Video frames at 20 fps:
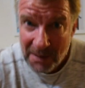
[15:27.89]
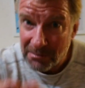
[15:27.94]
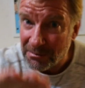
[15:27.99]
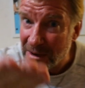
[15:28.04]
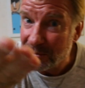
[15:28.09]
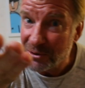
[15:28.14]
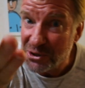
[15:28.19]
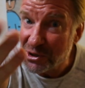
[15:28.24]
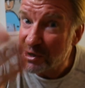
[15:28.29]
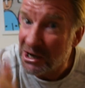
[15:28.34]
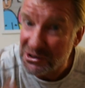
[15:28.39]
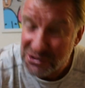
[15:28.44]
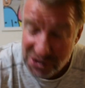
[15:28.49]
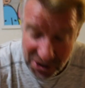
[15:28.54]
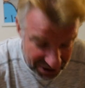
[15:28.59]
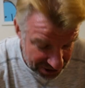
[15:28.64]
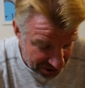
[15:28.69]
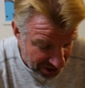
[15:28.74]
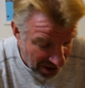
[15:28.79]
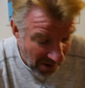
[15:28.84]
Maybe you guys
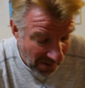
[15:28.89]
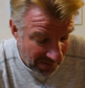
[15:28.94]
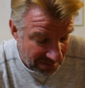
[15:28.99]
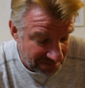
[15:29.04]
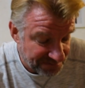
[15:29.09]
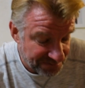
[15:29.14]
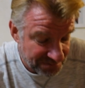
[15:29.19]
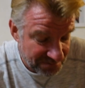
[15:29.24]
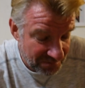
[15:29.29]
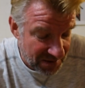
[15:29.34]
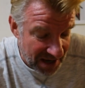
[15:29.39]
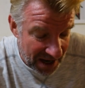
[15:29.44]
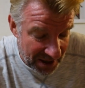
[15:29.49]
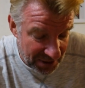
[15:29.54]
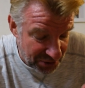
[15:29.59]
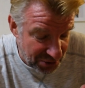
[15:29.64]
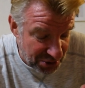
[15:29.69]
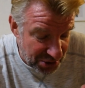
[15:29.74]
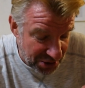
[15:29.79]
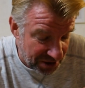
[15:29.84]
already know how
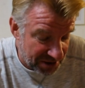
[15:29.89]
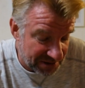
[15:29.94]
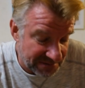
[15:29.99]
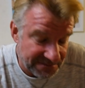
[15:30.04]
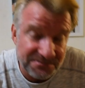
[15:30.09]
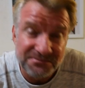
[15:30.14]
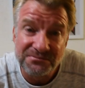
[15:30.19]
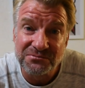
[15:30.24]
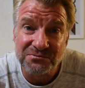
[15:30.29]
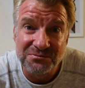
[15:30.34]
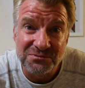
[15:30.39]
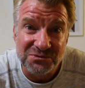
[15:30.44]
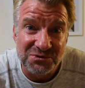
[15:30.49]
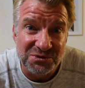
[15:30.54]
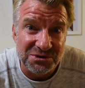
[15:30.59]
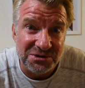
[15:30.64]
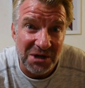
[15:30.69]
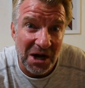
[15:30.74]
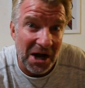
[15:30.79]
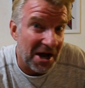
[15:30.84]
to cook
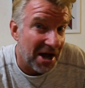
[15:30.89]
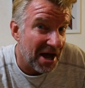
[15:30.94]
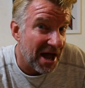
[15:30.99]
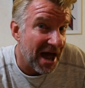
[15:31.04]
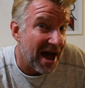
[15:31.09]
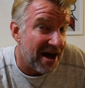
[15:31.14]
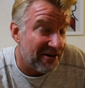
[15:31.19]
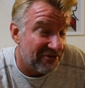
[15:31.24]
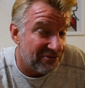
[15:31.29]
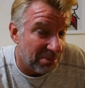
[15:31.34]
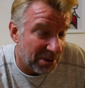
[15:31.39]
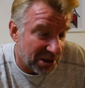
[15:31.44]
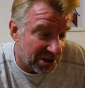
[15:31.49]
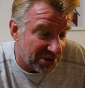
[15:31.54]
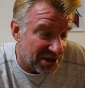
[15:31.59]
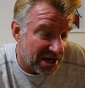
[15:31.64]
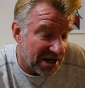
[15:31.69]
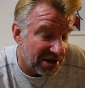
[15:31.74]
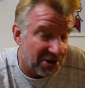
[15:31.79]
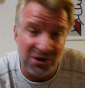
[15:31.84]
a half
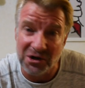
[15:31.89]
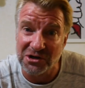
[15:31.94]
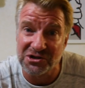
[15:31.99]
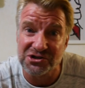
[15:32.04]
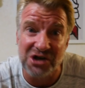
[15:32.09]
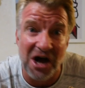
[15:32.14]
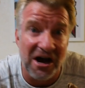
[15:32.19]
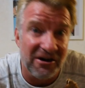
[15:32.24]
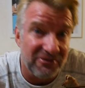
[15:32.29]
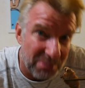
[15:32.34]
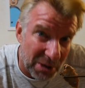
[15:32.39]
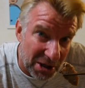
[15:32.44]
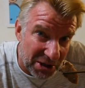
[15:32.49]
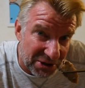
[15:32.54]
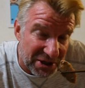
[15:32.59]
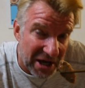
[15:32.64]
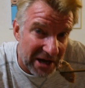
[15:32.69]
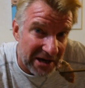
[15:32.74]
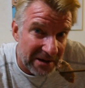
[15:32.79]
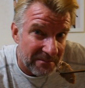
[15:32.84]
boiled egg or a soft
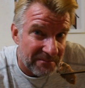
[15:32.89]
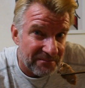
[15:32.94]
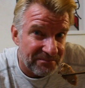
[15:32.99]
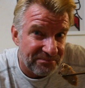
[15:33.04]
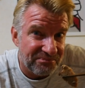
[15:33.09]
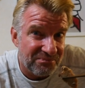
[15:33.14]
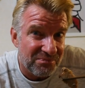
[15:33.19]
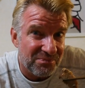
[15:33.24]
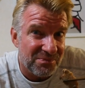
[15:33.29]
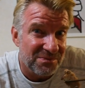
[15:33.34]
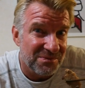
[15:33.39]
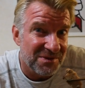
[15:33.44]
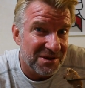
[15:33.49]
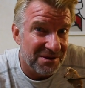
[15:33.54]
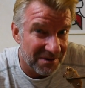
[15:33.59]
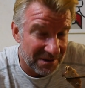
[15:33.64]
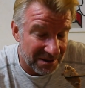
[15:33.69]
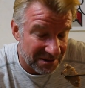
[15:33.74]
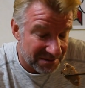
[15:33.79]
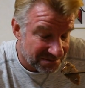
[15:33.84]
boiled egg.
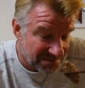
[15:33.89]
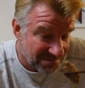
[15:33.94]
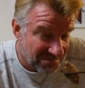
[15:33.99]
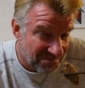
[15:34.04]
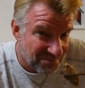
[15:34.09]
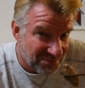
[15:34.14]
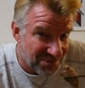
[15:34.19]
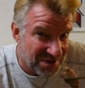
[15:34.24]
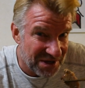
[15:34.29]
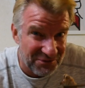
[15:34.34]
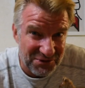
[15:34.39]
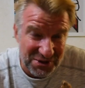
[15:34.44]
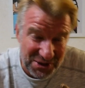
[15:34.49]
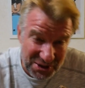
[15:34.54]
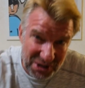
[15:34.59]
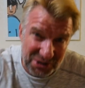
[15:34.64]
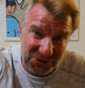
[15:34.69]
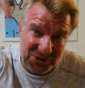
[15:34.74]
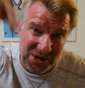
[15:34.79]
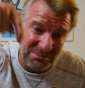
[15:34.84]
If you
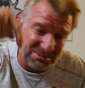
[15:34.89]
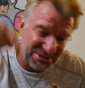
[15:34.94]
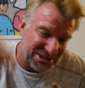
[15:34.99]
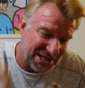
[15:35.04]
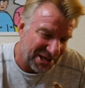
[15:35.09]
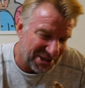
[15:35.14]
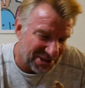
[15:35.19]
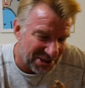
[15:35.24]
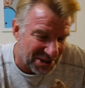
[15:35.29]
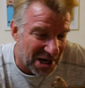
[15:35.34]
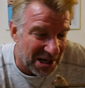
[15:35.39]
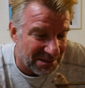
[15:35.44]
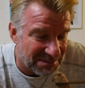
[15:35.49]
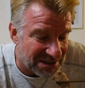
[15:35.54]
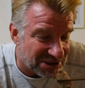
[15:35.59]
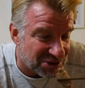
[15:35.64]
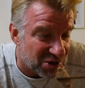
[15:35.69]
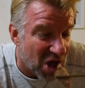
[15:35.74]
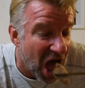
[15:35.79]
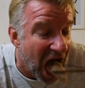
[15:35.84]
know, drop it down in the
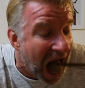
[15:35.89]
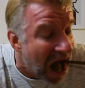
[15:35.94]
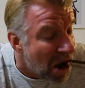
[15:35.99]
comments.